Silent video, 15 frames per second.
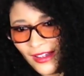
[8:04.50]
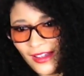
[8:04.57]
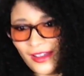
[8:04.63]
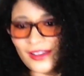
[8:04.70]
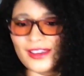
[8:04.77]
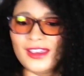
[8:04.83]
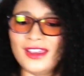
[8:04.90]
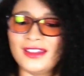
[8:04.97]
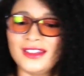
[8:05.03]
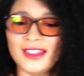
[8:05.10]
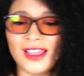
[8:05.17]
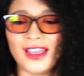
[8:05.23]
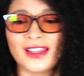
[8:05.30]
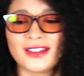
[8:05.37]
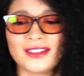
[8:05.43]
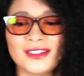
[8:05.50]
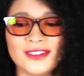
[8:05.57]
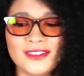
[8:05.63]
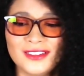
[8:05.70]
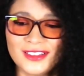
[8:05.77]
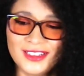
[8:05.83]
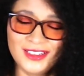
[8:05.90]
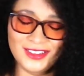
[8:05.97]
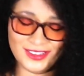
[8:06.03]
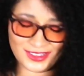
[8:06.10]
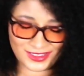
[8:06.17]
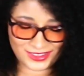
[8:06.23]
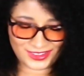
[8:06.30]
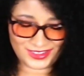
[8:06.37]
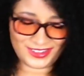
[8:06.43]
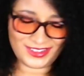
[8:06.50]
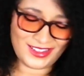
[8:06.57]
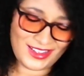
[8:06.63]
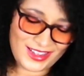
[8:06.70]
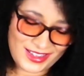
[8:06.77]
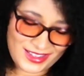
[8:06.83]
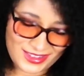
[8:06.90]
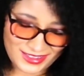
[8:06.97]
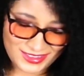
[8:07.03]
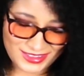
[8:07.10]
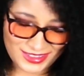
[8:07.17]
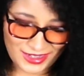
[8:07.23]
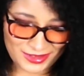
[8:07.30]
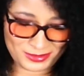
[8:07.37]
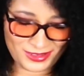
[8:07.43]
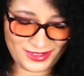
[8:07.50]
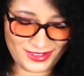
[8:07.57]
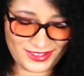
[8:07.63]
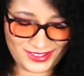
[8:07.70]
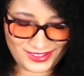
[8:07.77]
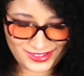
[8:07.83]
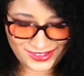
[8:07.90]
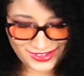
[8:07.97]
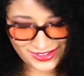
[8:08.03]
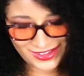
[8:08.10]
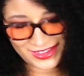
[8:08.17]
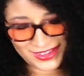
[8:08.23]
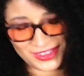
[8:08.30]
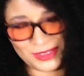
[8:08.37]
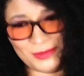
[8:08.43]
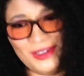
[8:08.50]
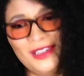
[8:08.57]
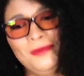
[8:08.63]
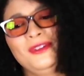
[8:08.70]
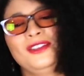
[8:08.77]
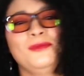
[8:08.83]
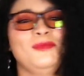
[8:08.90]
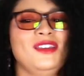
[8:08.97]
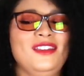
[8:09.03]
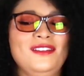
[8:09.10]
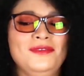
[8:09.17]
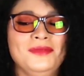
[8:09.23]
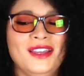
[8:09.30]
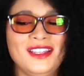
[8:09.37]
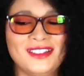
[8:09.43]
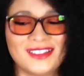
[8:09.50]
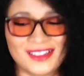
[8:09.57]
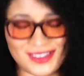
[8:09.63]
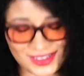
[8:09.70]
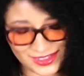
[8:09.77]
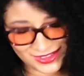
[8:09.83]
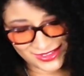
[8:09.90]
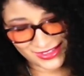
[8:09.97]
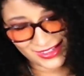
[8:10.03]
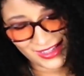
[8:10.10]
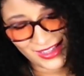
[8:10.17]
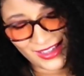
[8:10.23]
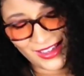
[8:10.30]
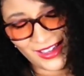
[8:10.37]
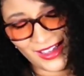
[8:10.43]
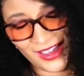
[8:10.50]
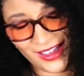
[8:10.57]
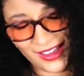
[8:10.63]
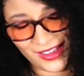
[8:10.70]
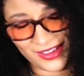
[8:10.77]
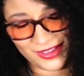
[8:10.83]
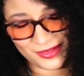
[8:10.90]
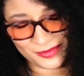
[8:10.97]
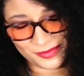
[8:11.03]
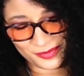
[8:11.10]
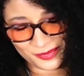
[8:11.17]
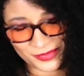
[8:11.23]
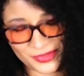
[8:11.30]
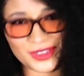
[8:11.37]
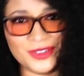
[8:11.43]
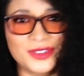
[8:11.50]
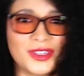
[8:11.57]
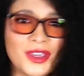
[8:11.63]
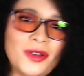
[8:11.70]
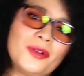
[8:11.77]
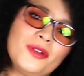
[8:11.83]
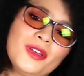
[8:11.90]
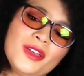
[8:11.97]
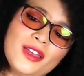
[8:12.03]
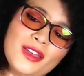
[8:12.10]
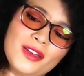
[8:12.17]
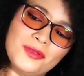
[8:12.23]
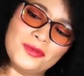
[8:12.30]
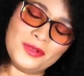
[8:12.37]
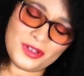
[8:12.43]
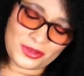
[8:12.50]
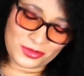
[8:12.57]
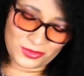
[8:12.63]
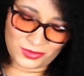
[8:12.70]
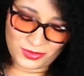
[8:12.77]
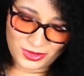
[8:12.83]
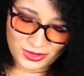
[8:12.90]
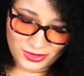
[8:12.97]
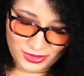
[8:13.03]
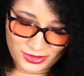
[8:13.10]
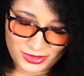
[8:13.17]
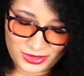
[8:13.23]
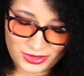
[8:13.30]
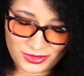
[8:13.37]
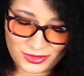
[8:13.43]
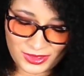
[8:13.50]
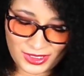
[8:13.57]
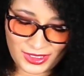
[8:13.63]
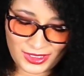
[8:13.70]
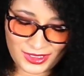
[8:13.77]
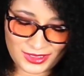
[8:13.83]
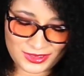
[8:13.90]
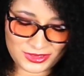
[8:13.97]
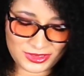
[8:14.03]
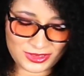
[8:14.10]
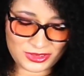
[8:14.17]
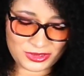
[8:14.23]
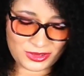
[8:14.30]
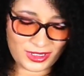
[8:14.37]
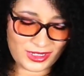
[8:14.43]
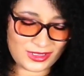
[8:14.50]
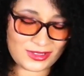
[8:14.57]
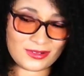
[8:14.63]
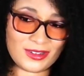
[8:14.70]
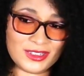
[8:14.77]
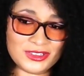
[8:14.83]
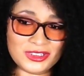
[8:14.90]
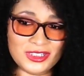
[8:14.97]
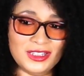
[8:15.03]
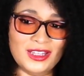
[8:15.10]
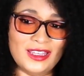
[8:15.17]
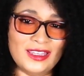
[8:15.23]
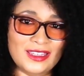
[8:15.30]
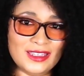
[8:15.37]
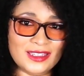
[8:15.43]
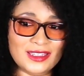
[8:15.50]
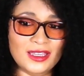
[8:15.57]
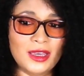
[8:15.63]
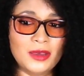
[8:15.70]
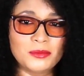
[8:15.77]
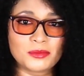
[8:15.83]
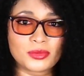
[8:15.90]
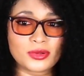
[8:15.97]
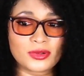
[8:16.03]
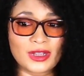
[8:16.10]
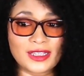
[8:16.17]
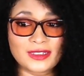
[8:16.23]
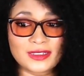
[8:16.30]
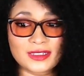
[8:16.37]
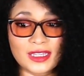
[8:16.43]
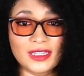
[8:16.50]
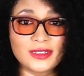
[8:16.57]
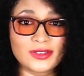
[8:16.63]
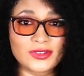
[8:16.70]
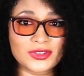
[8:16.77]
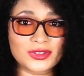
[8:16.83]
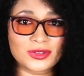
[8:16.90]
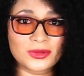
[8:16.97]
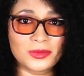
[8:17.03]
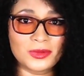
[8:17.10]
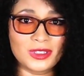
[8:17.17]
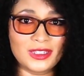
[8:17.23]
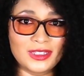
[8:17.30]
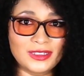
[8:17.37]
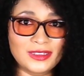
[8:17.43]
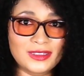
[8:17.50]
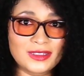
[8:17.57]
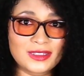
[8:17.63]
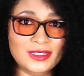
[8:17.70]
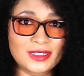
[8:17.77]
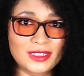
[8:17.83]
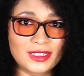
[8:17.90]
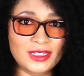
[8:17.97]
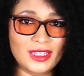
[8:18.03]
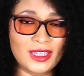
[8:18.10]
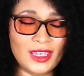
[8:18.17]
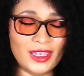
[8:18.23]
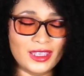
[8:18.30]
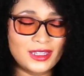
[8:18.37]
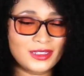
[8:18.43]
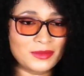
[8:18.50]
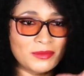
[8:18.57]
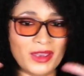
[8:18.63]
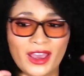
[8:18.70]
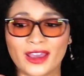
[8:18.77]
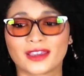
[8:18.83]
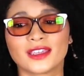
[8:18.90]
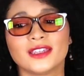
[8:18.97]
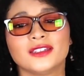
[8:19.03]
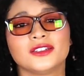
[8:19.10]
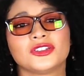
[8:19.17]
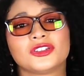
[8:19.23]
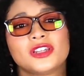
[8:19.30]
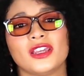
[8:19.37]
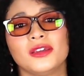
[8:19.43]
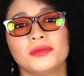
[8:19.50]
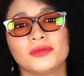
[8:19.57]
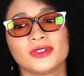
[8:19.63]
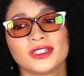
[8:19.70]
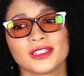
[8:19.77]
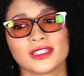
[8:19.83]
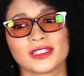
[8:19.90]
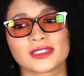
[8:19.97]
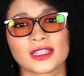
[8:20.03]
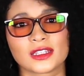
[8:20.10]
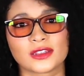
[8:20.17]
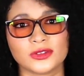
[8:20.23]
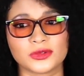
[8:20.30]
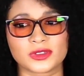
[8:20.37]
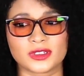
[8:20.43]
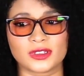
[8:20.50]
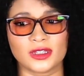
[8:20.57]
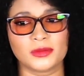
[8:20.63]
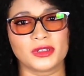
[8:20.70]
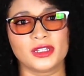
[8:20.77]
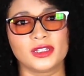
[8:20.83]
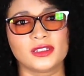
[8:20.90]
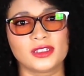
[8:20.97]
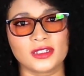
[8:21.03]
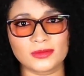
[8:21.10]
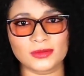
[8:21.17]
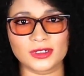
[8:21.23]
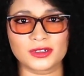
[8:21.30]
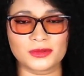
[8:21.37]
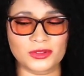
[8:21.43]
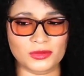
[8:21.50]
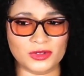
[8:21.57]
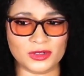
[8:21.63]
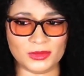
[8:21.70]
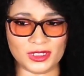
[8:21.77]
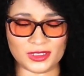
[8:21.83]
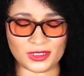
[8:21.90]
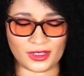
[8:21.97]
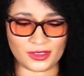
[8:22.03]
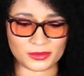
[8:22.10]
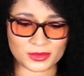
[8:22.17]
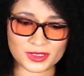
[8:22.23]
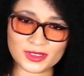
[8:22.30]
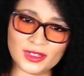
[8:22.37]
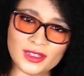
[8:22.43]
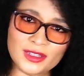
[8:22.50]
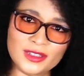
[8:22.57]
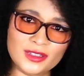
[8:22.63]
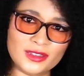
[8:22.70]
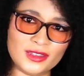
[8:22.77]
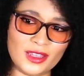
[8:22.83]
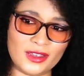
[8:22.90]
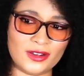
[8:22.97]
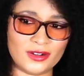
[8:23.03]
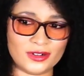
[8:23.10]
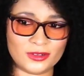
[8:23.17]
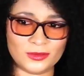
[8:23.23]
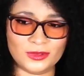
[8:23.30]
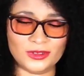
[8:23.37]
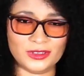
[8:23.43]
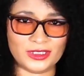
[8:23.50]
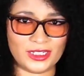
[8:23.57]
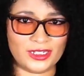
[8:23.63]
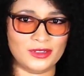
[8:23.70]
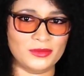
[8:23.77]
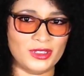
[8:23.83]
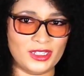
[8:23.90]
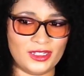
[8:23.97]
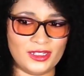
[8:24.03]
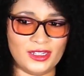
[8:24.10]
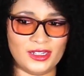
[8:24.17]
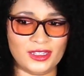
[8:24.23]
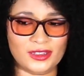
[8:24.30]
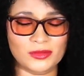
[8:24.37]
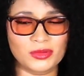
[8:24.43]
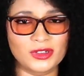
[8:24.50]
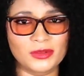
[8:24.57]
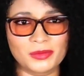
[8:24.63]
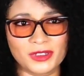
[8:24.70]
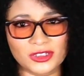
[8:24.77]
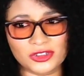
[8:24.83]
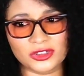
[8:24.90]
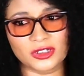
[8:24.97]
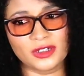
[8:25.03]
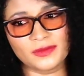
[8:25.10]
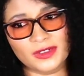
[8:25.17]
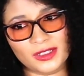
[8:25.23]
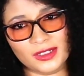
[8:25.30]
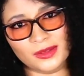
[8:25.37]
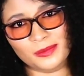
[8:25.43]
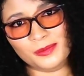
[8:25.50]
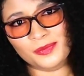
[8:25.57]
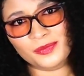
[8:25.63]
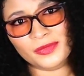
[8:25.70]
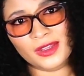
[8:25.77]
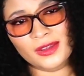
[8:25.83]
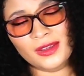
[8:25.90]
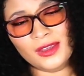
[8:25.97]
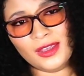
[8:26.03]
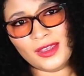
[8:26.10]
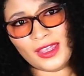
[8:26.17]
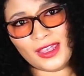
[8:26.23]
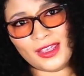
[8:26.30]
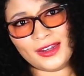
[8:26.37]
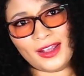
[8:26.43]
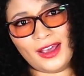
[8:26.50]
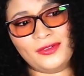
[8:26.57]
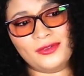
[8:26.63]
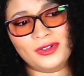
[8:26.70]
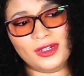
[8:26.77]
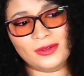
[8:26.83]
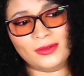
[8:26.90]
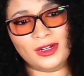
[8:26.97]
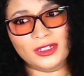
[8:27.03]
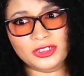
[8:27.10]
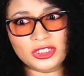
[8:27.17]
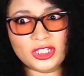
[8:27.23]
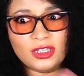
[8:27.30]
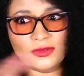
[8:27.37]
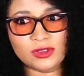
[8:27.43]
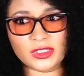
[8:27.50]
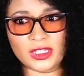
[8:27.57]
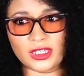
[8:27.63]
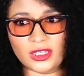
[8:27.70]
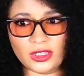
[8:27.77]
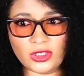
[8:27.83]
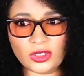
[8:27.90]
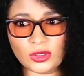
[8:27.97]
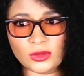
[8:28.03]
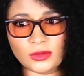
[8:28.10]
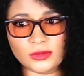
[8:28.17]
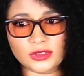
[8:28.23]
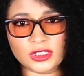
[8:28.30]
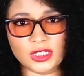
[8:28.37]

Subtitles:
Okay, I need to add a little bit. This top is becoming the bane of my existence. So with wool, you can try to actually like compress and squeeze it back into shape when it gets like loosened up. And it did work with one of my tops that are wool that I made, and I can put a picture of it up. And after I washed it, it was like huge.